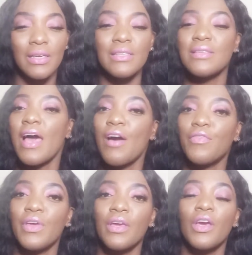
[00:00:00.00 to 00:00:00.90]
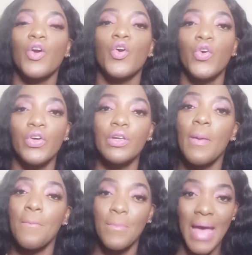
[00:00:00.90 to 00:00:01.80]
is having good
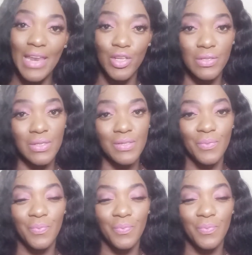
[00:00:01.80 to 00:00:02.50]
manners.